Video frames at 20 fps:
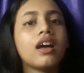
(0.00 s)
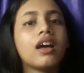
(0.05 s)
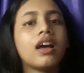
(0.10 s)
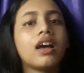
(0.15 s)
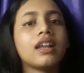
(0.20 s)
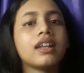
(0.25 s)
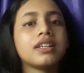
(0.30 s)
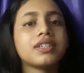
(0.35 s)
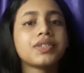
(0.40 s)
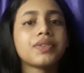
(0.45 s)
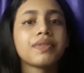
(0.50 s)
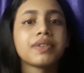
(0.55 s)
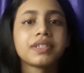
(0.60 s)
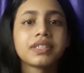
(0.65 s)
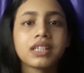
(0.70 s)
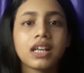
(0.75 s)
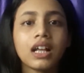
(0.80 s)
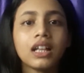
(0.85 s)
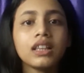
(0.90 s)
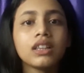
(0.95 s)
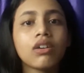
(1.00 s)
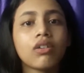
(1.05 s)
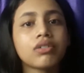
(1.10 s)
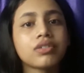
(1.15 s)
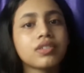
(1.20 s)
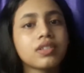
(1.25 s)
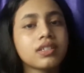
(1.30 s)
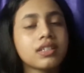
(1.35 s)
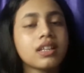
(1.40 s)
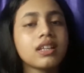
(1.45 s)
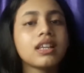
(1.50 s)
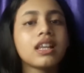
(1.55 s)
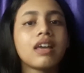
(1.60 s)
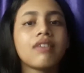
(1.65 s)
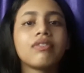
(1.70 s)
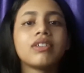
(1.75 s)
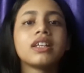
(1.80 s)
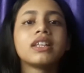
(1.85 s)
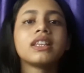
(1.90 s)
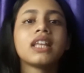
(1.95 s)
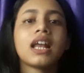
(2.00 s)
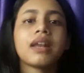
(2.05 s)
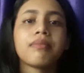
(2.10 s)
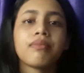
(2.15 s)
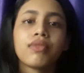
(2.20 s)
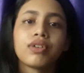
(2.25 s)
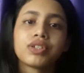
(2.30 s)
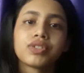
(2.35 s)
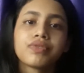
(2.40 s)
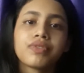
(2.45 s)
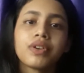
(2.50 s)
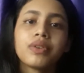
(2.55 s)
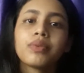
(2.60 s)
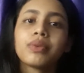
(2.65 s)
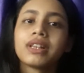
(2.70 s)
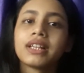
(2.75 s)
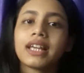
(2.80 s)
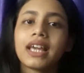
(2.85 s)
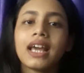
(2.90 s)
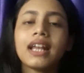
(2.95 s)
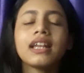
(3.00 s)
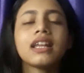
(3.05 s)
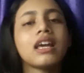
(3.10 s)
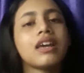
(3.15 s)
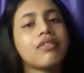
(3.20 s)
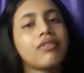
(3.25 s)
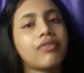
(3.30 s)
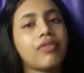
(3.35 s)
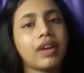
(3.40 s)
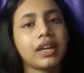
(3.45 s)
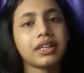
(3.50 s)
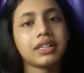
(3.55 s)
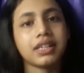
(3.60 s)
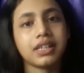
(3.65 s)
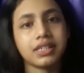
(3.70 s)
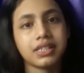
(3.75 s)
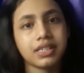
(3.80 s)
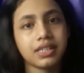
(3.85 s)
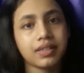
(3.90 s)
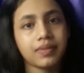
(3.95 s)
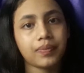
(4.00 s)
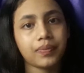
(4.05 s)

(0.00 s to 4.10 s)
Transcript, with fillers: And as a result, the oxygen level in the atmosphere will get affected.